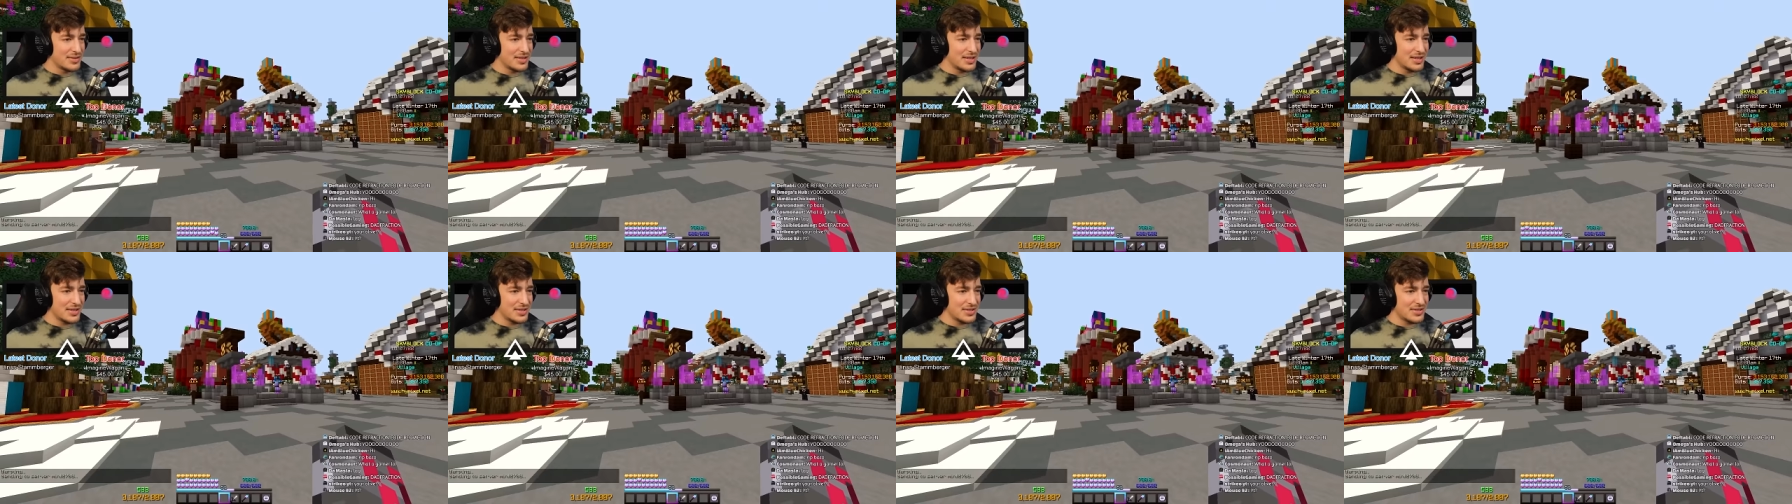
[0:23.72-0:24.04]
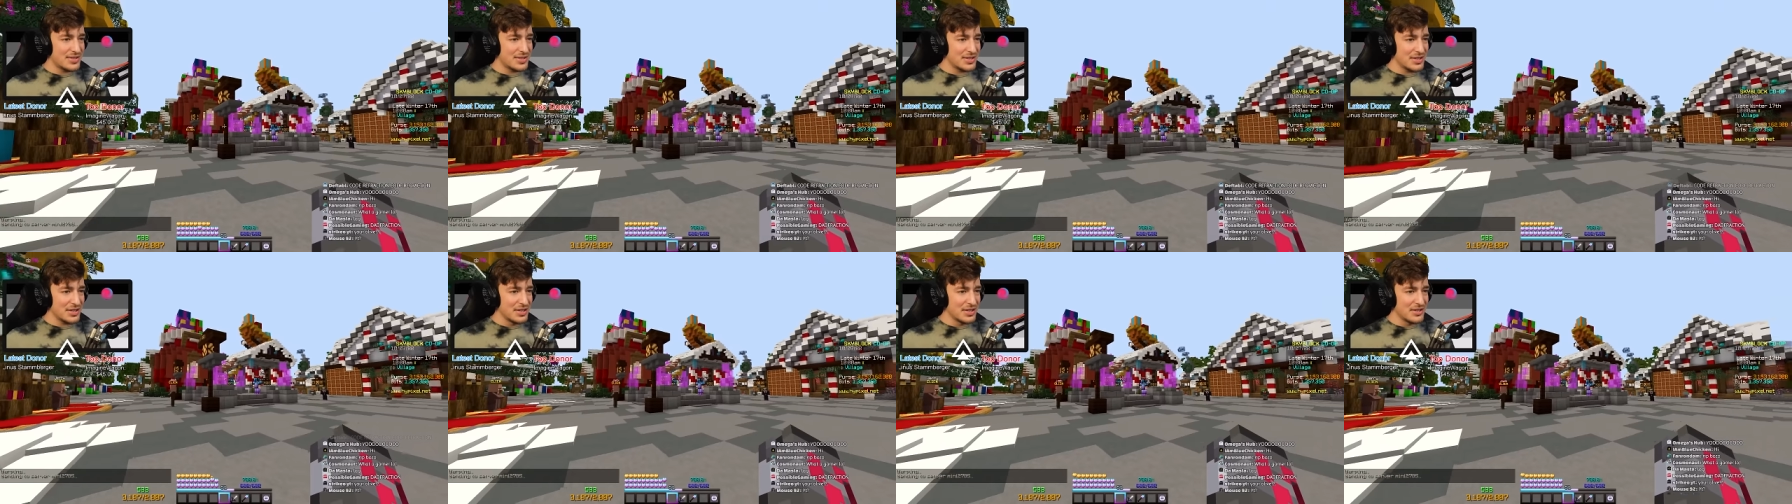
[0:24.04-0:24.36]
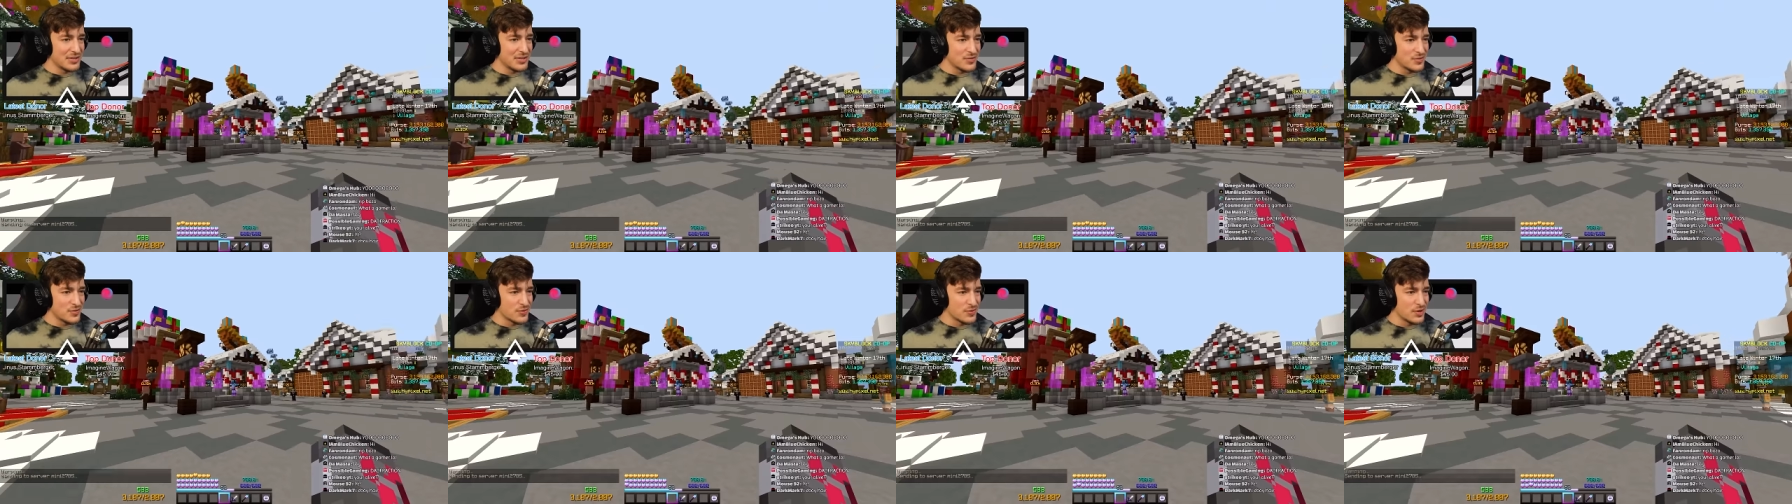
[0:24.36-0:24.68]
This
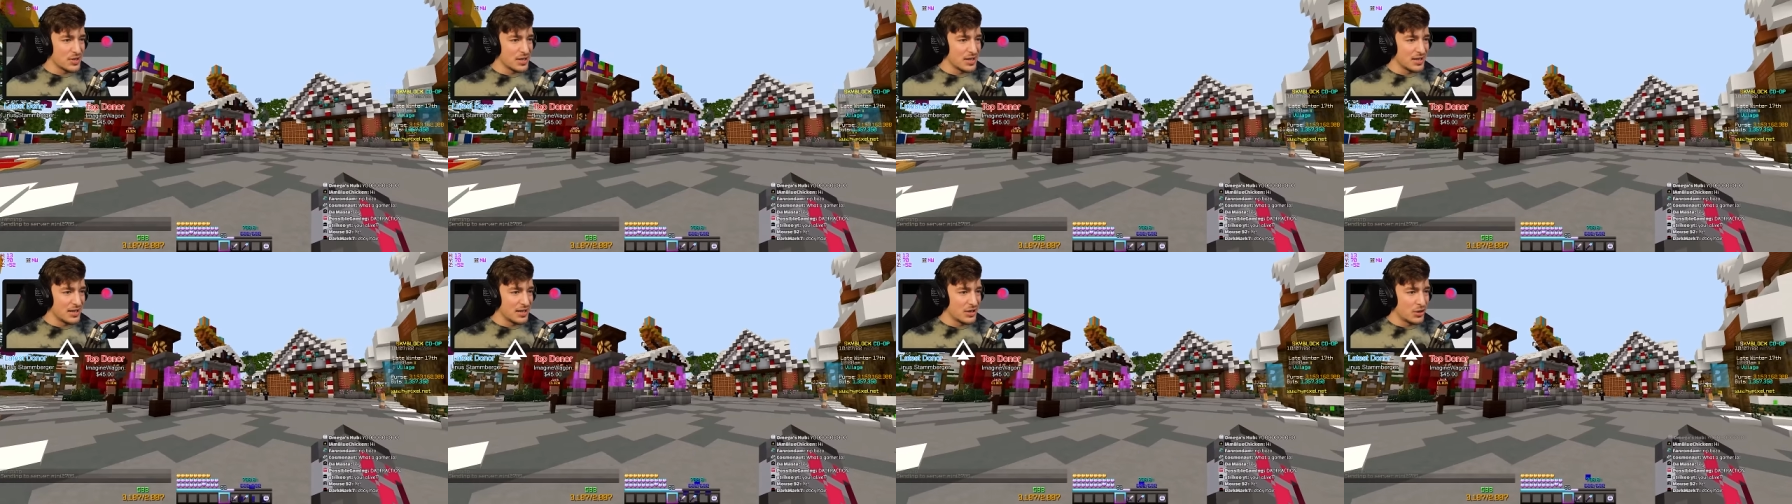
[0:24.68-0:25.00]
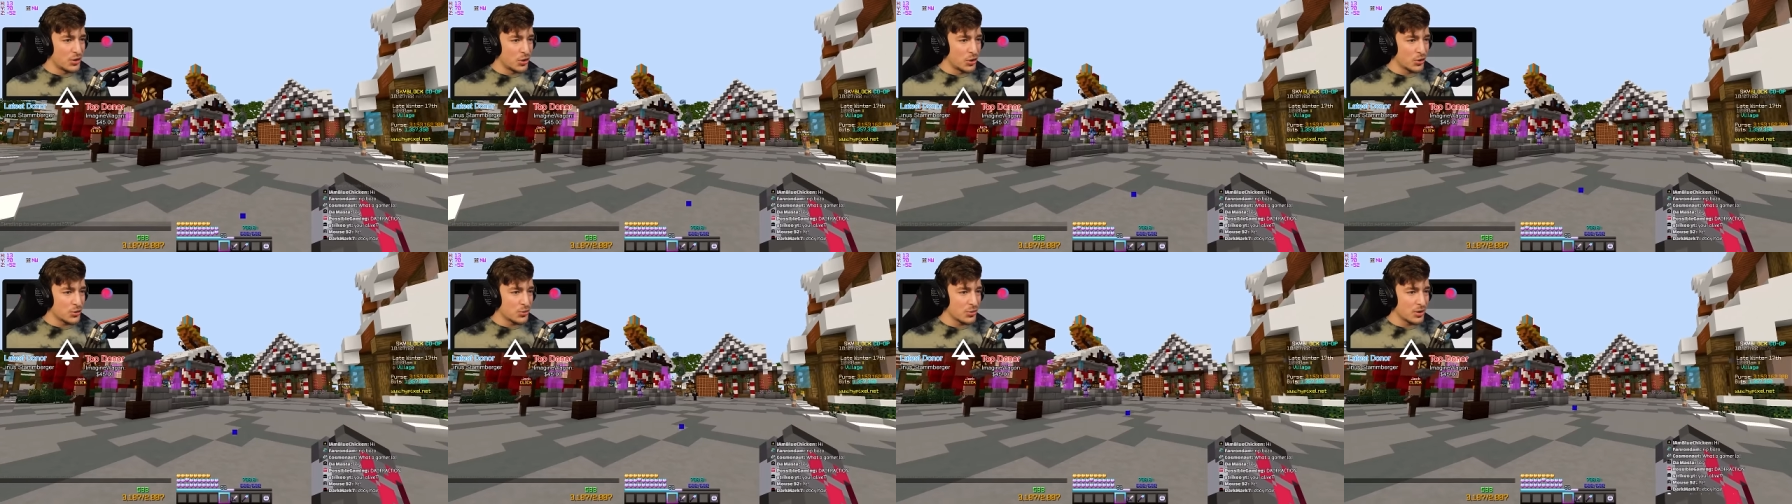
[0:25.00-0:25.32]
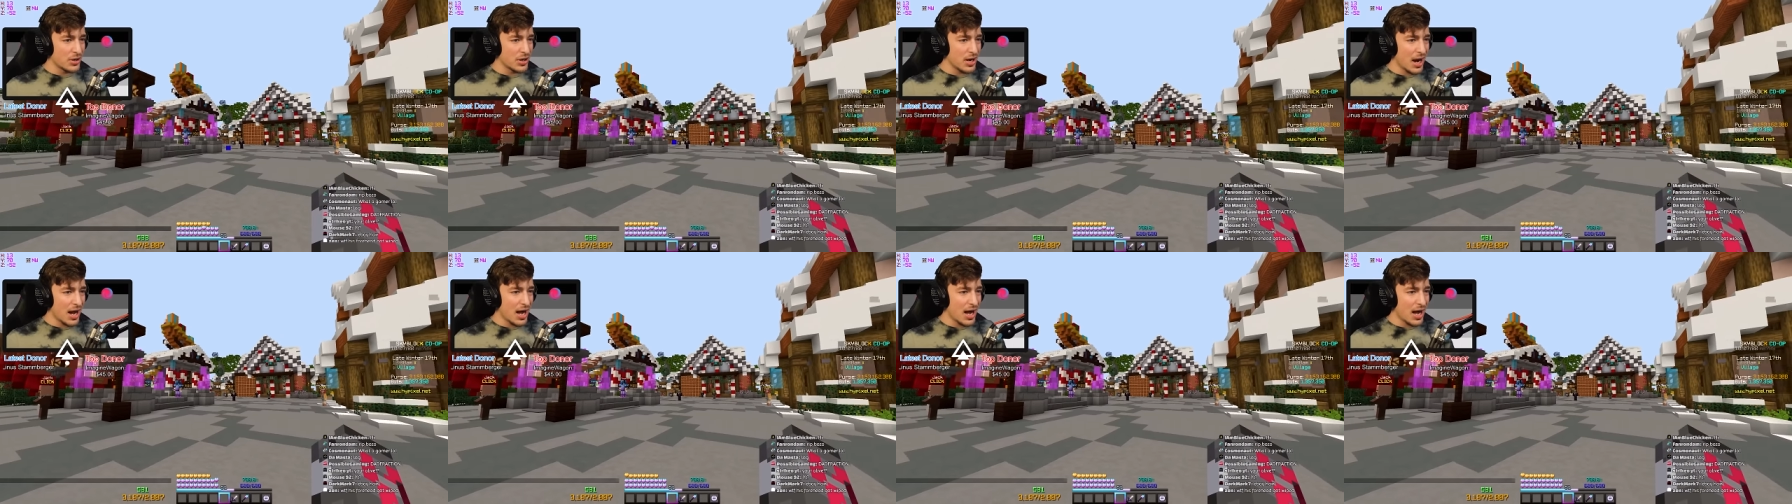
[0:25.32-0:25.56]
is really awkward.